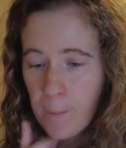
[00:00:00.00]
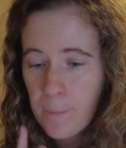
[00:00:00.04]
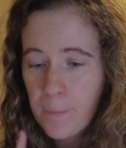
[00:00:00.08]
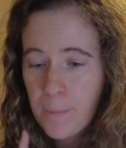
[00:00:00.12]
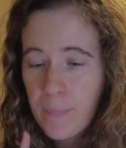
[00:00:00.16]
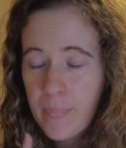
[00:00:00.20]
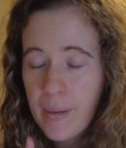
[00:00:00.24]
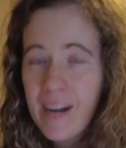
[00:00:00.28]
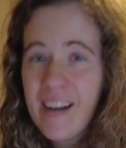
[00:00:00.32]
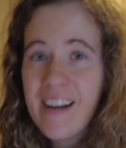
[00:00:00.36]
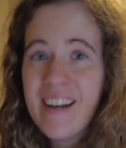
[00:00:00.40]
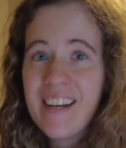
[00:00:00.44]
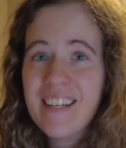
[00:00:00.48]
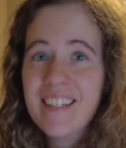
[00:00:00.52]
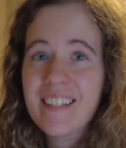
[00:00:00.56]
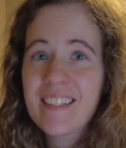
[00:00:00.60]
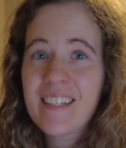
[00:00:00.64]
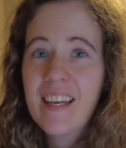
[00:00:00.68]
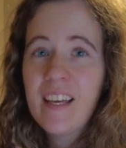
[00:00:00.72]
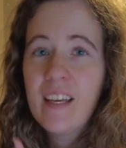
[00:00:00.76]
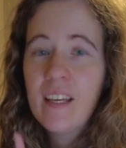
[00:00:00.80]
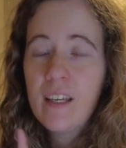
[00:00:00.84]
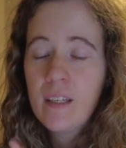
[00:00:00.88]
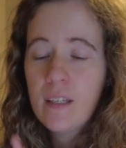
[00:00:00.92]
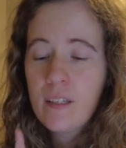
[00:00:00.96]
but
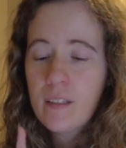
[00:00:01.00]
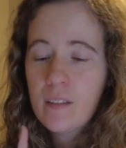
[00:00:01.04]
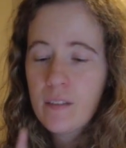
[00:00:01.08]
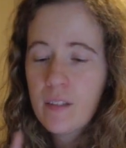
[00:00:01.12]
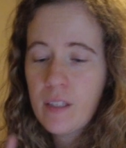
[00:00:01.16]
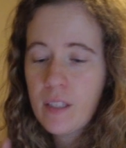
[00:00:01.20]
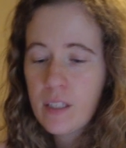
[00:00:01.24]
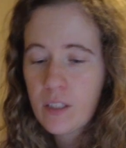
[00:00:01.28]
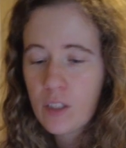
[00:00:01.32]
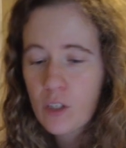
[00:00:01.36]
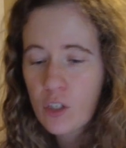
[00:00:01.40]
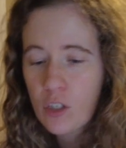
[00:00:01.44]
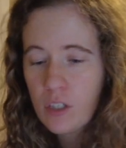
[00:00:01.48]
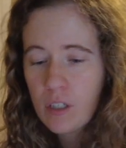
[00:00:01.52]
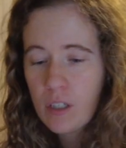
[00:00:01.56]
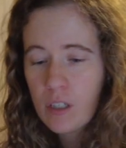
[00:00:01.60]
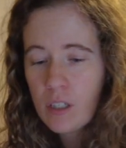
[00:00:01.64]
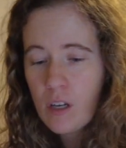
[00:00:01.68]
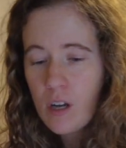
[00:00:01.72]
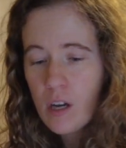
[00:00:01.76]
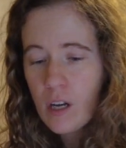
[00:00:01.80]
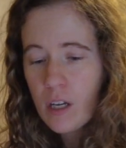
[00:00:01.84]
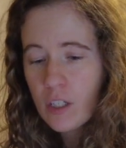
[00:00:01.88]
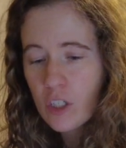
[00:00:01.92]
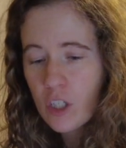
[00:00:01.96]
this current
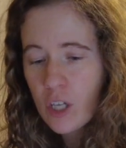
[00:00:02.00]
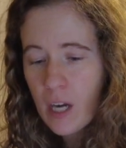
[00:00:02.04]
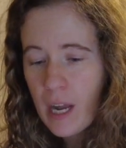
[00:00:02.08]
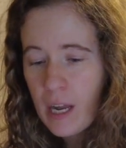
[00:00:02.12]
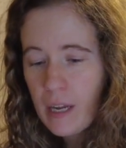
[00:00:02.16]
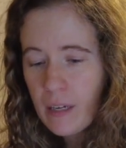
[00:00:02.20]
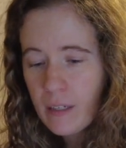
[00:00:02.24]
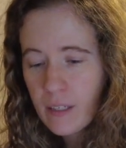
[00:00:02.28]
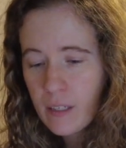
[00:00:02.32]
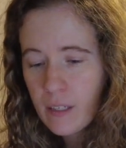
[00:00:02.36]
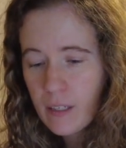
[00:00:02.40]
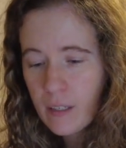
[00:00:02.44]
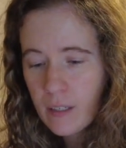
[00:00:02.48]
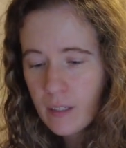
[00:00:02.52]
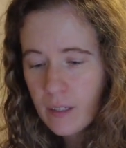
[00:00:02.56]
contract